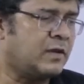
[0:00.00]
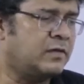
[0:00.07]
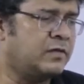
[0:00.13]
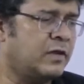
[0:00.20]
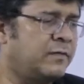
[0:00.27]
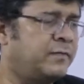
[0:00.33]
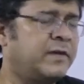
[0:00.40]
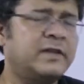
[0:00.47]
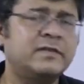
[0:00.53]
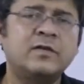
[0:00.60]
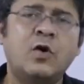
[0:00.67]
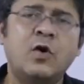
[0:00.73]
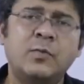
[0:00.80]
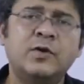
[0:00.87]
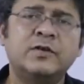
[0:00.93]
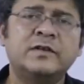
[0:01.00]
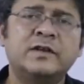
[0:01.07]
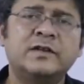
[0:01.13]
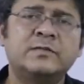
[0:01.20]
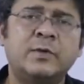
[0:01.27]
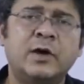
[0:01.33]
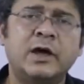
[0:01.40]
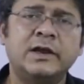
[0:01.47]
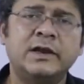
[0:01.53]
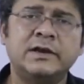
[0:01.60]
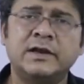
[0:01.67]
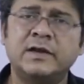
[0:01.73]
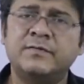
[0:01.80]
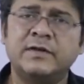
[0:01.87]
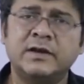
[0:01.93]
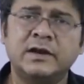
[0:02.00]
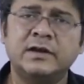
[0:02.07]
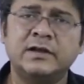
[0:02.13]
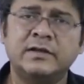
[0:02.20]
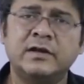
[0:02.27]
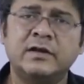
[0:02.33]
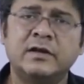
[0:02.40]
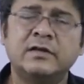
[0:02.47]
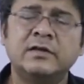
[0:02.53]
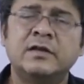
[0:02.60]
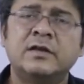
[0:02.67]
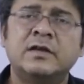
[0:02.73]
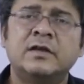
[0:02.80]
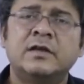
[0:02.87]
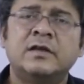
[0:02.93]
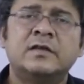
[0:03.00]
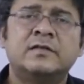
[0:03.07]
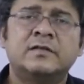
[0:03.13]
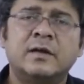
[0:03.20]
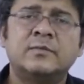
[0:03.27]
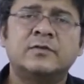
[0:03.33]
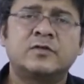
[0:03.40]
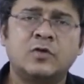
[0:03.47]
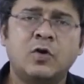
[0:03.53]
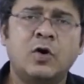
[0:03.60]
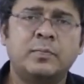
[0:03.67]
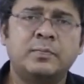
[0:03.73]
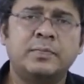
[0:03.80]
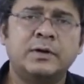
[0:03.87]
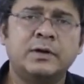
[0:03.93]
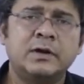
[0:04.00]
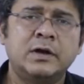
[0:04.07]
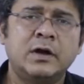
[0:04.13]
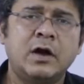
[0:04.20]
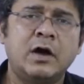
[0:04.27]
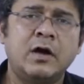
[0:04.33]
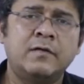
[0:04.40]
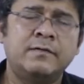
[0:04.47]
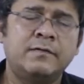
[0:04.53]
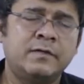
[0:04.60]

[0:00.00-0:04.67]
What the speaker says: So, if it is a homogeneous boiling, definitely there are some scope of